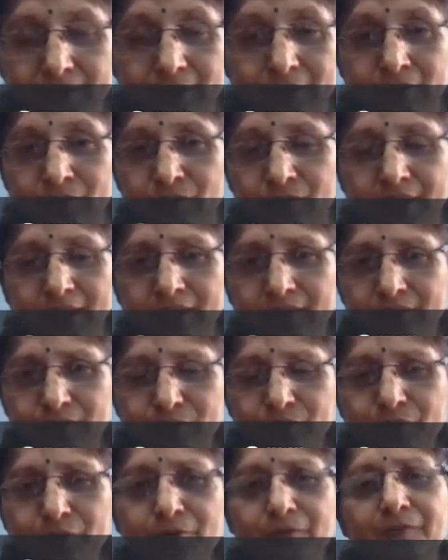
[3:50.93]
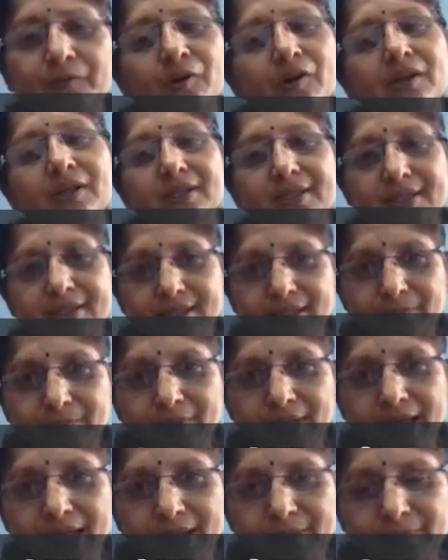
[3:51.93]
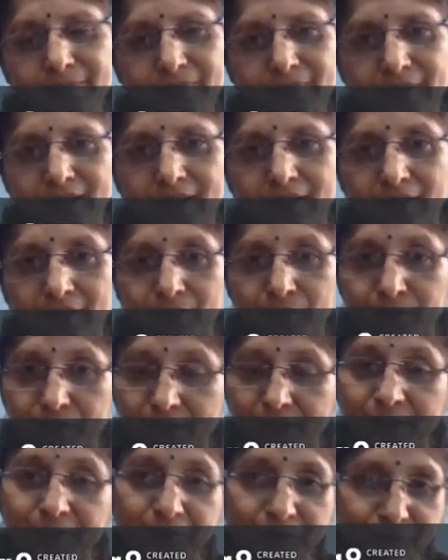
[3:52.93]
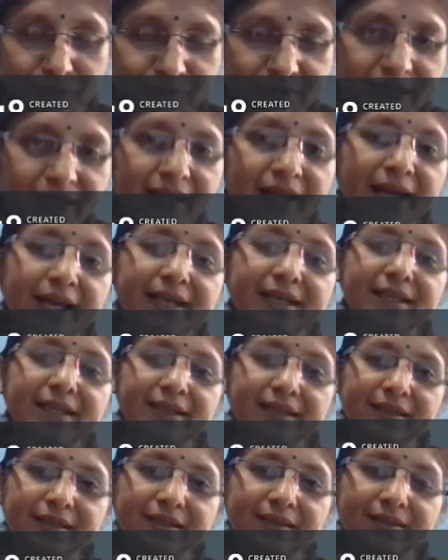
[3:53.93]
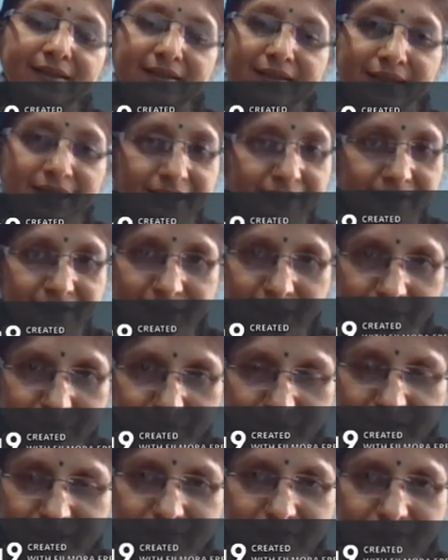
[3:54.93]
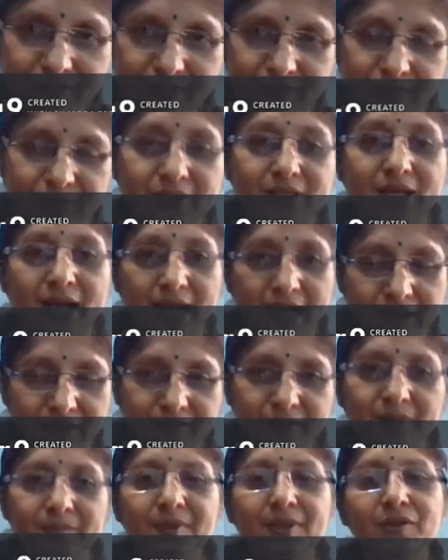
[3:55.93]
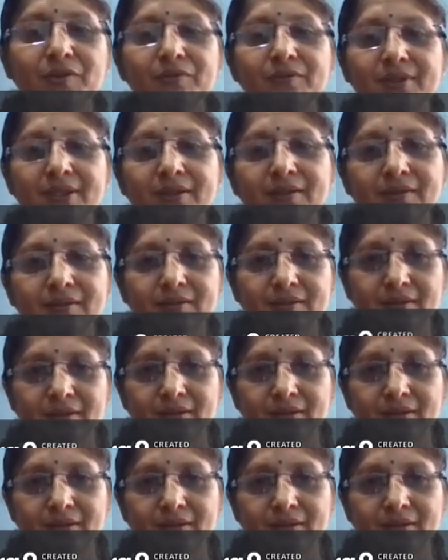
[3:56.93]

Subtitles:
You can also go for Sublime. You can use an IDE like NetBeans, which I will be using.